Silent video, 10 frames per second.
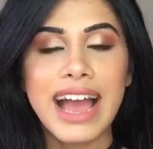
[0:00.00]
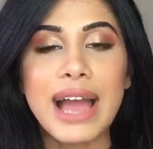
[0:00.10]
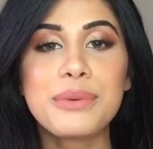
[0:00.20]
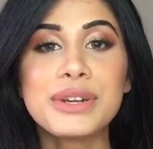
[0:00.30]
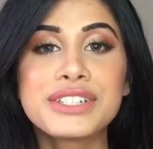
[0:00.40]

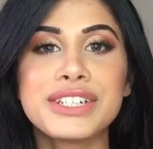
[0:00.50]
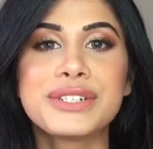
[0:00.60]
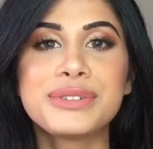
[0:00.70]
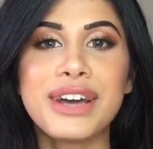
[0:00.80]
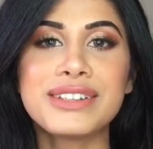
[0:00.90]
I wish
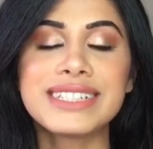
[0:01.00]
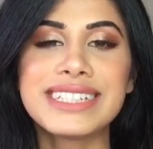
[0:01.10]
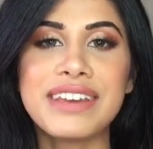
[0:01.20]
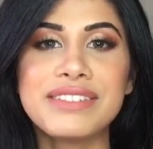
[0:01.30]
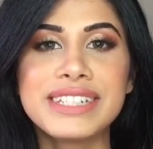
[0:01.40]
in
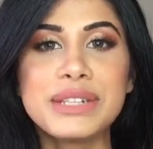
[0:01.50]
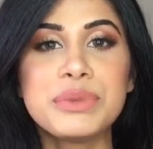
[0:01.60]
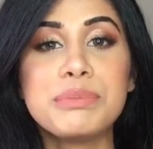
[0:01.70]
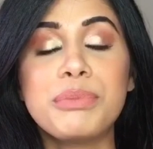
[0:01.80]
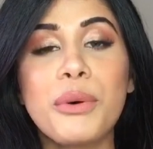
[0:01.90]
2017
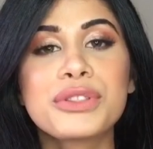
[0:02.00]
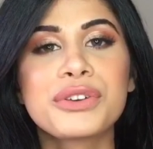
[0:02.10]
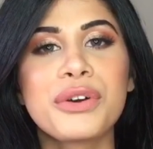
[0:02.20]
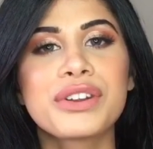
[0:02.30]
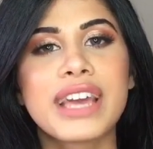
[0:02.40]
we
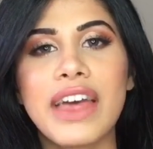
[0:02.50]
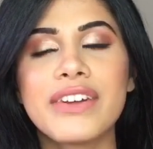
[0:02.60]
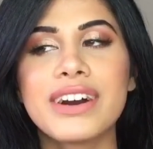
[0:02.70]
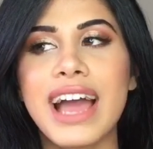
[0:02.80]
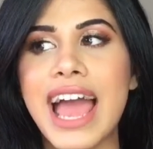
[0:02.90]
both grow
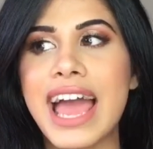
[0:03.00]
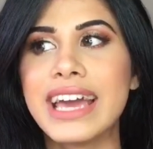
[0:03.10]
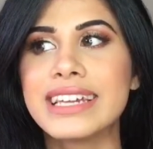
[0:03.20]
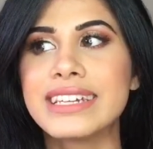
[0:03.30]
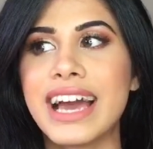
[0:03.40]
together,
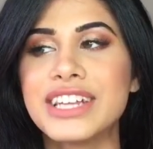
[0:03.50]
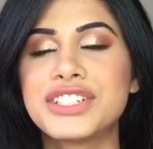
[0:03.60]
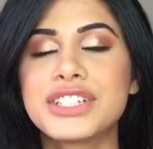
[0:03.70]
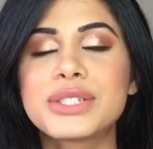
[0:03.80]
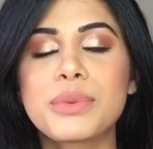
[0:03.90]
and I
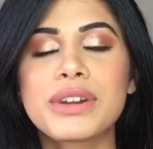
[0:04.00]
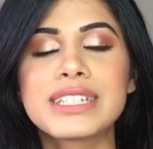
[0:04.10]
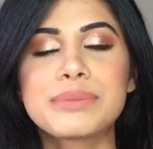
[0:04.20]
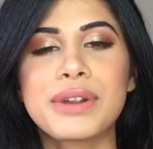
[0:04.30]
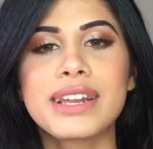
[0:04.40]
just want
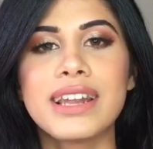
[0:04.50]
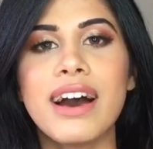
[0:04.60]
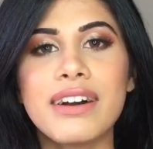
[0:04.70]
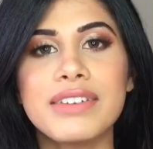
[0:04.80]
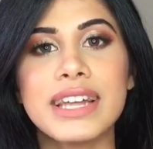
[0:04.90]
to spread
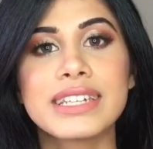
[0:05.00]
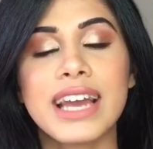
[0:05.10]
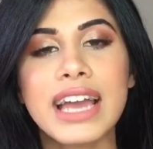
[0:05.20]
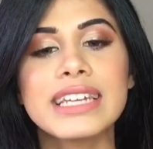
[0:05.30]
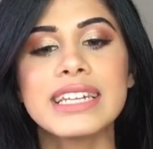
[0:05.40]
love and
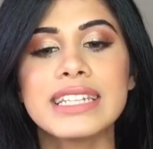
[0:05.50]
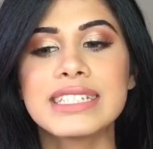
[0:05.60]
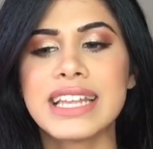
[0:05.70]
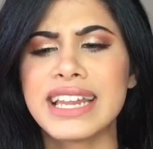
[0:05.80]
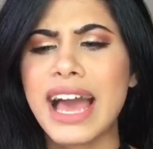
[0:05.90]

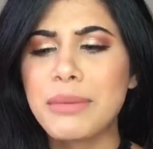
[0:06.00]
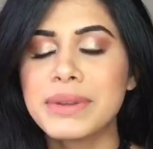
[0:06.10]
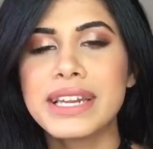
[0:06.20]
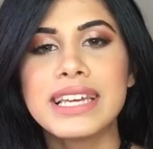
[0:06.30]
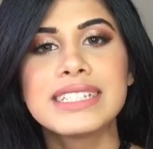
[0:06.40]
kindness and
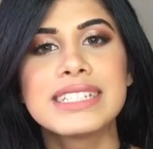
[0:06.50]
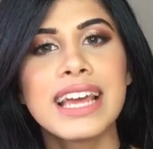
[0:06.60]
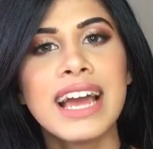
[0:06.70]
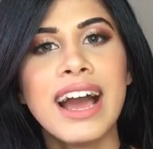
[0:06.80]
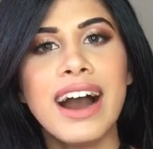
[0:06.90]
happiness
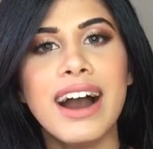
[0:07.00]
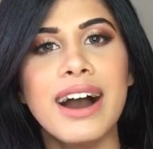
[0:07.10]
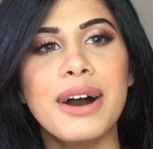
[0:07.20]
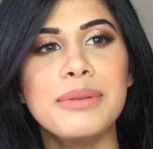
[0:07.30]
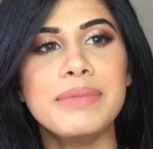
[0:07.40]

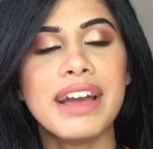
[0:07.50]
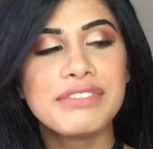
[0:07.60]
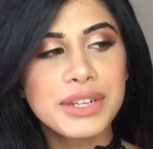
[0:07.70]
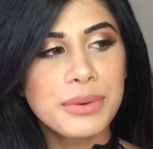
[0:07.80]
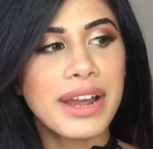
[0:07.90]

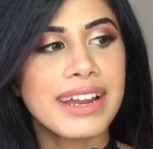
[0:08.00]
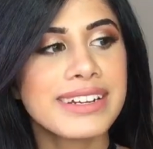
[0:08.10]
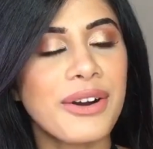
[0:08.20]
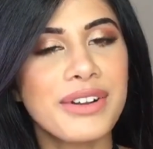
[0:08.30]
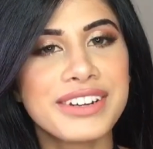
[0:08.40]

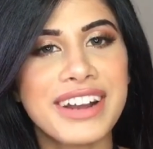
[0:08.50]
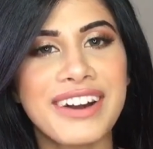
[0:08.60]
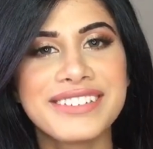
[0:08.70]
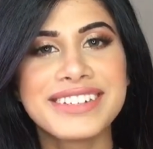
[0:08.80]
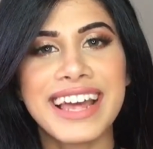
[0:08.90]
everywhere, all
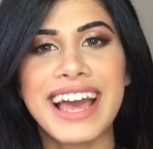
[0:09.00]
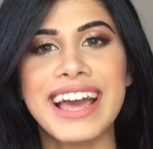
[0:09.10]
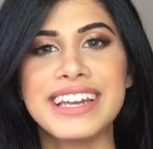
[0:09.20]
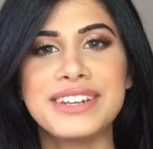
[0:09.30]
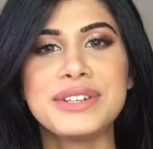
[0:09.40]
around,
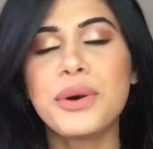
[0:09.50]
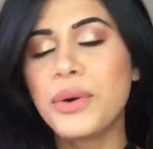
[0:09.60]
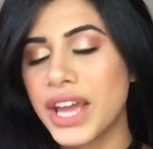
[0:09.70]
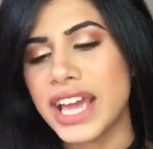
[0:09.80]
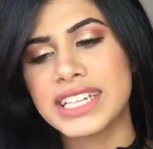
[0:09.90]
and
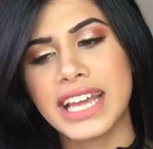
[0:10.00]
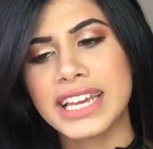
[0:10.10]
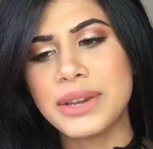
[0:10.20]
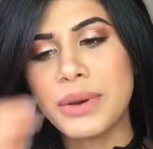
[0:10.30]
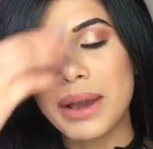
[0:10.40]
no hate
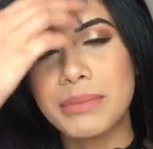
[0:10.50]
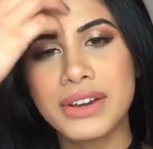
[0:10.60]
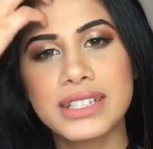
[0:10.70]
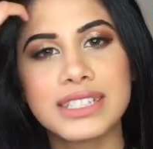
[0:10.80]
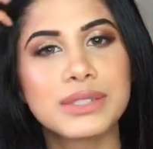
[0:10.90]
anywhere,
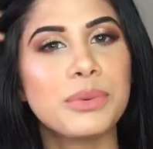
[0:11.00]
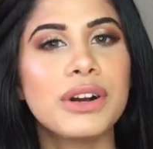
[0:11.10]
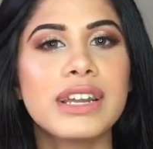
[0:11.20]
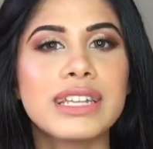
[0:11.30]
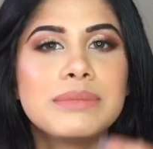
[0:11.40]
because this
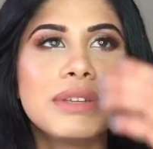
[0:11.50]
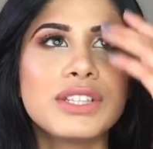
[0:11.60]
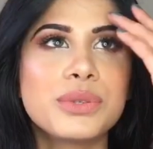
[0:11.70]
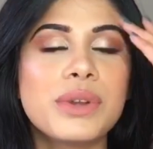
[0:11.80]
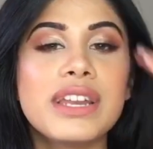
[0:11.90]
world has been
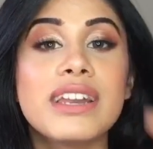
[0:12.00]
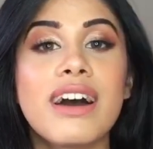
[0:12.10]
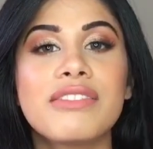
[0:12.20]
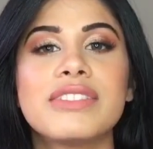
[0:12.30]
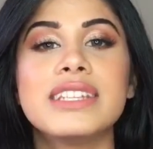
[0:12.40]
through
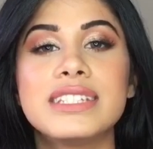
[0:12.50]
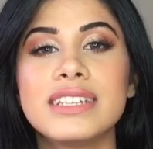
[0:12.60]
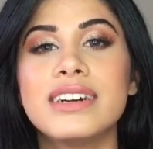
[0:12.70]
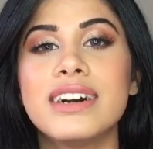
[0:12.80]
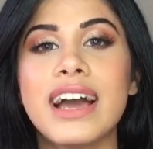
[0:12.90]
enough this
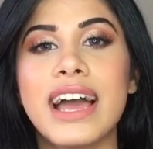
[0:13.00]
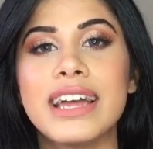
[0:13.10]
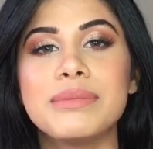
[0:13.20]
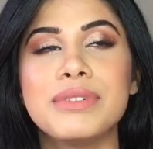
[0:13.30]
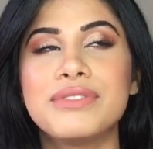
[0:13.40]
year
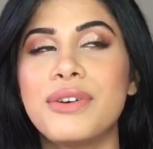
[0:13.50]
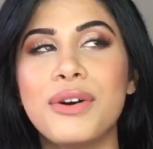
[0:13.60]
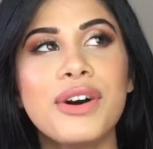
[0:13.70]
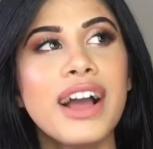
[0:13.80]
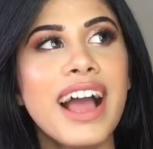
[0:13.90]
and
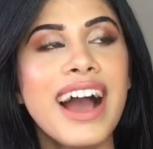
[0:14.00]
before.